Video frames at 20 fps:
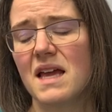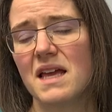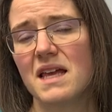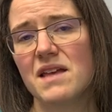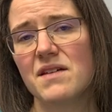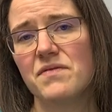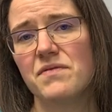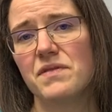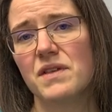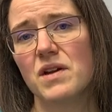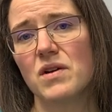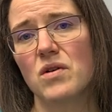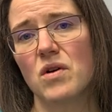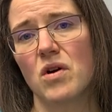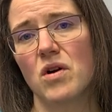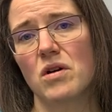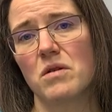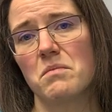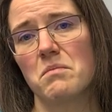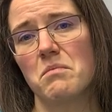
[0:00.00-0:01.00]
If there
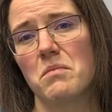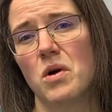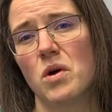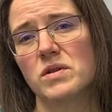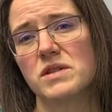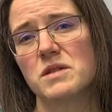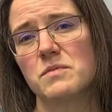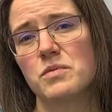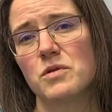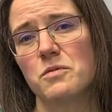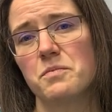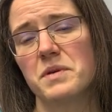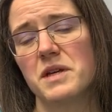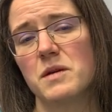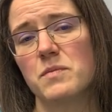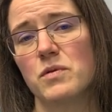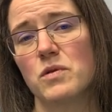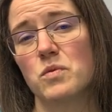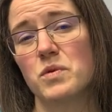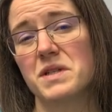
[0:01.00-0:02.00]
are multiple
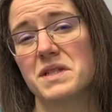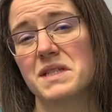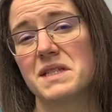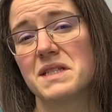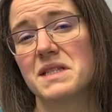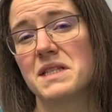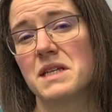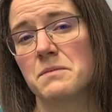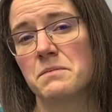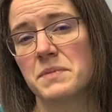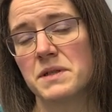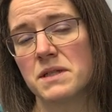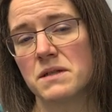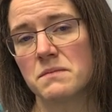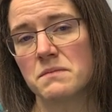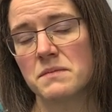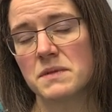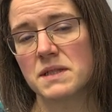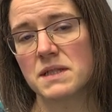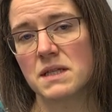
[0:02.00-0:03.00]
people with
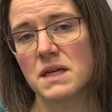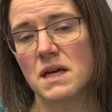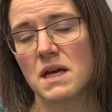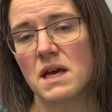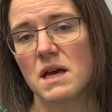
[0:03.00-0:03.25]
symptoms,